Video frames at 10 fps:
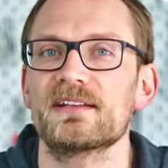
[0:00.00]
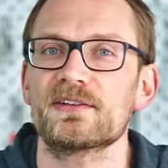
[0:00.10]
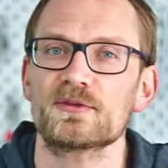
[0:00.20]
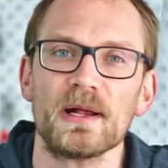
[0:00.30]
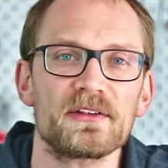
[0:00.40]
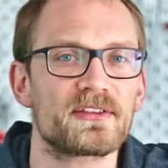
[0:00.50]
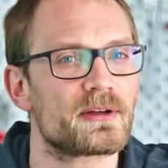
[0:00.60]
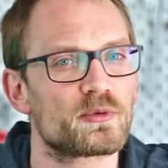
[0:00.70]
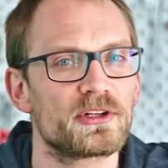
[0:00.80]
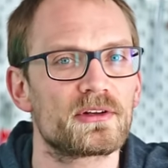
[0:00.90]
the smells that
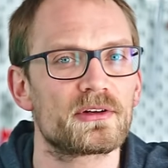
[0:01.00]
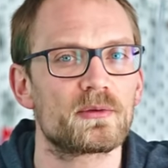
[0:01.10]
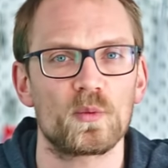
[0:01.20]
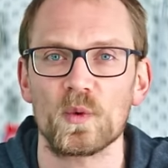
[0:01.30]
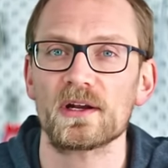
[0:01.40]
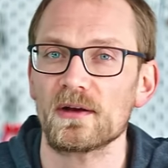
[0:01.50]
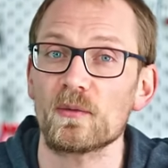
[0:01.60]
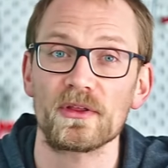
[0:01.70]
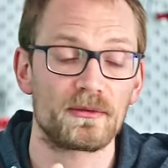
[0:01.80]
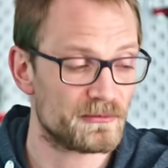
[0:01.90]
a printer working
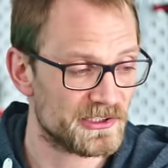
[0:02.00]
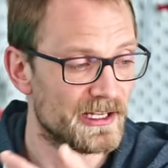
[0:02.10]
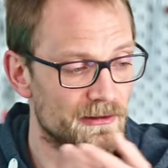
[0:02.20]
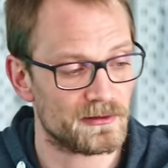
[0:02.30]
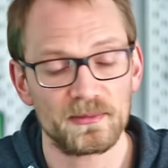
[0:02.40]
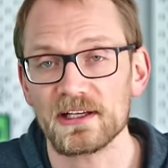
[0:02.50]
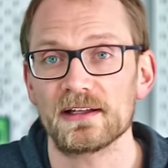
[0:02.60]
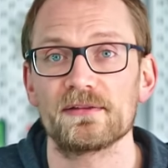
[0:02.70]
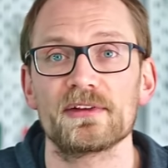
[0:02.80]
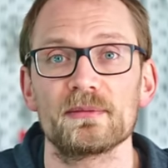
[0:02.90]
with standard
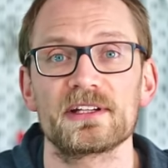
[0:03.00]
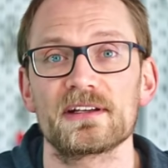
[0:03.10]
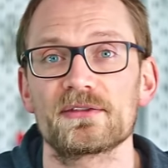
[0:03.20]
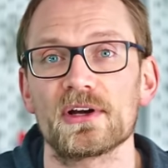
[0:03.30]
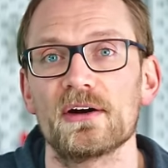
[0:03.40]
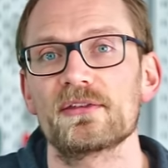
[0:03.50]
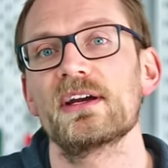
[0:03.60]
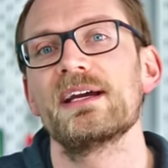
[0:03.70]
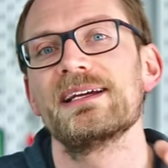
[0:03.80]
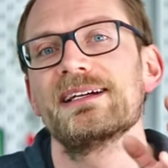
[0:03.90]
PLA filament gives off
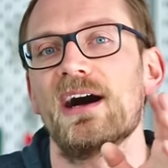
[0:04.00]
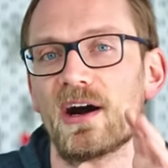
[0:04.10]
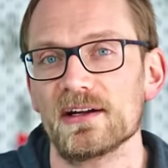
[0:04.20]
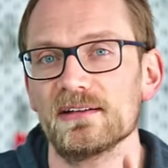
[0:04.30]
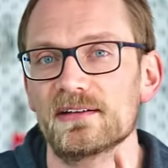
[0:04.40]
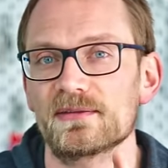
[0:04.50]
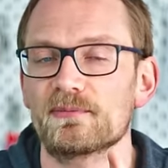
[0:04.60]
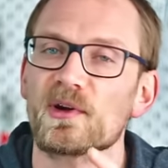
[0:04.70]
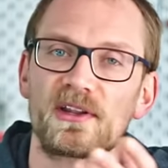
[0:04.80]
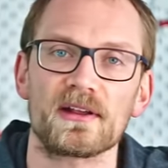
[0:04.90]
aren't
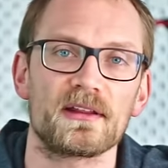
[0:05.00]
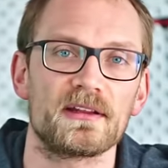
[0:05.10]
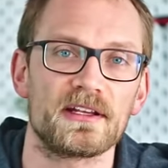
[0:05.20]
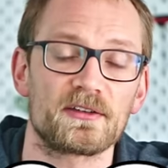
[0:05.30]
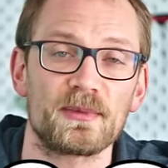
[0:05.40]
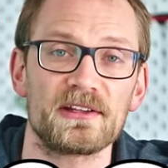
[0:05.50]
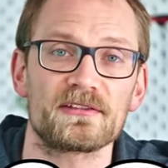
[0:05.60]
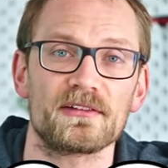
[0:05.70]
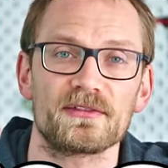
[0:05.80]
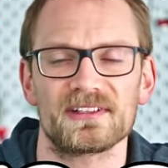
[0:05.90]
particularly
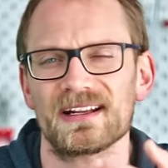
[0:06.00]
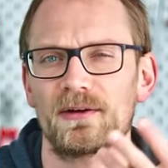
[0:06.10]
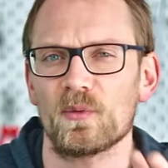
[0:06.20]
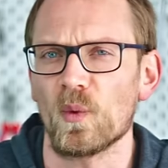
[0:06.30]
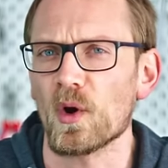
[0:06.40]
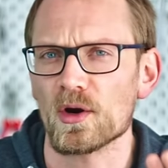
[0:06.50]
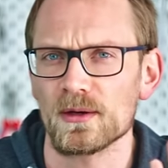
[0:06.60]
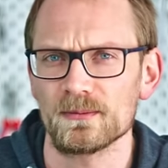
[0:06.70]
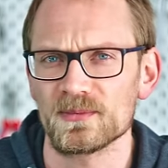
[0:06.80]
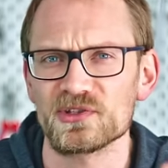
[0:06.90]
expensive. It's like a
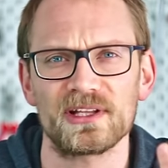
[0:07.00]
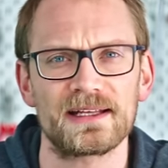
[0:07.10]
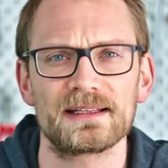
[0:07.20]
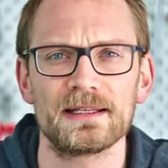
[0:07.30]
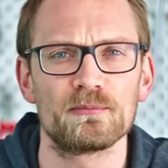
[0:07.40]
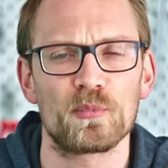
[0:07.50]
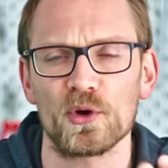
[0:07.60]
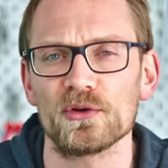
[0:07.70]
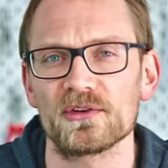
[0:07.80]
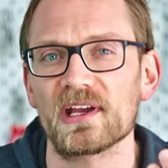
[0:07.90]
warm, slightly
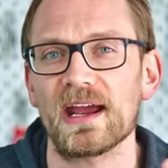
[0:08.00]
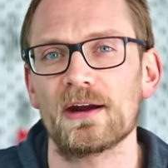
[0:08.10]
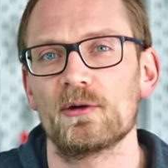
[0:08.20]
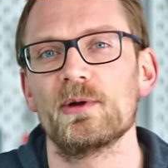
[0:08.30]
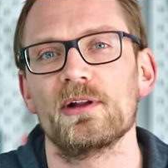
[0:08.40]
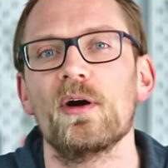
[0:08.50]
burnt caramel